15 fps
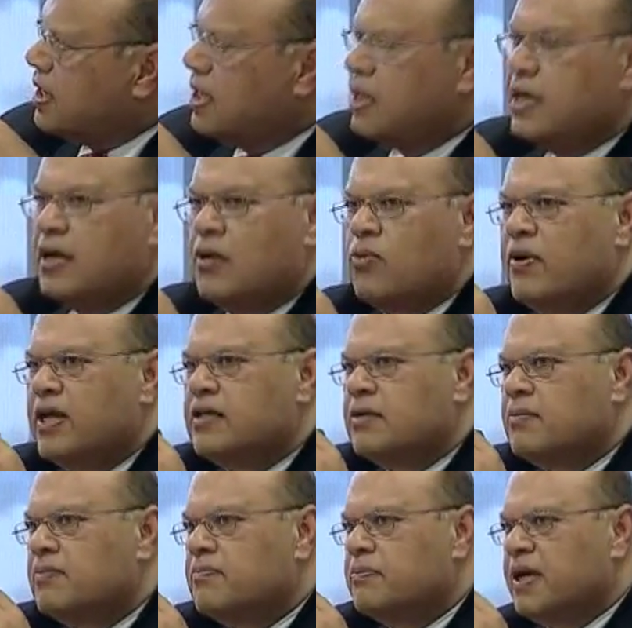you know, when
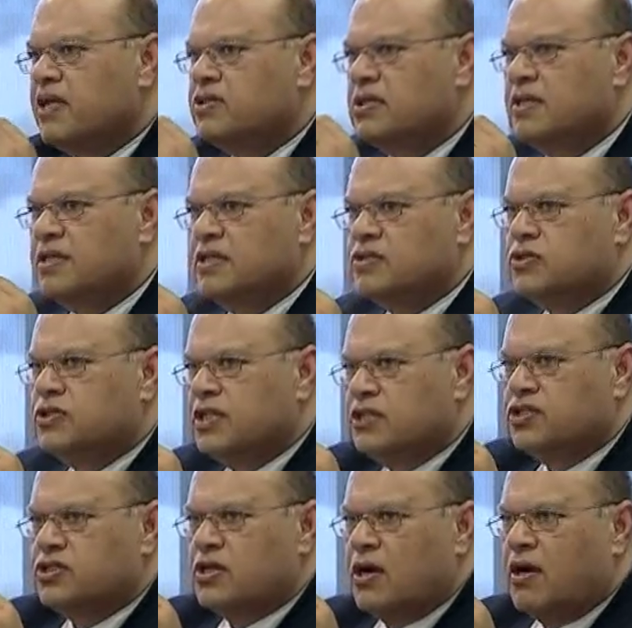the patient is
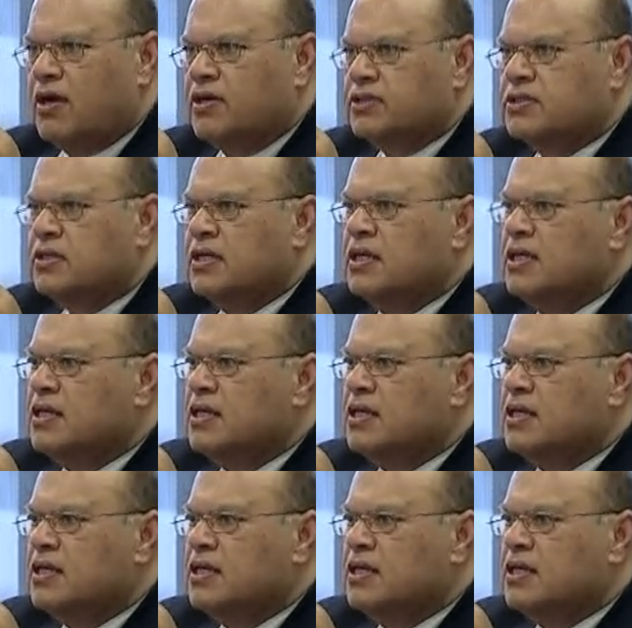discharged,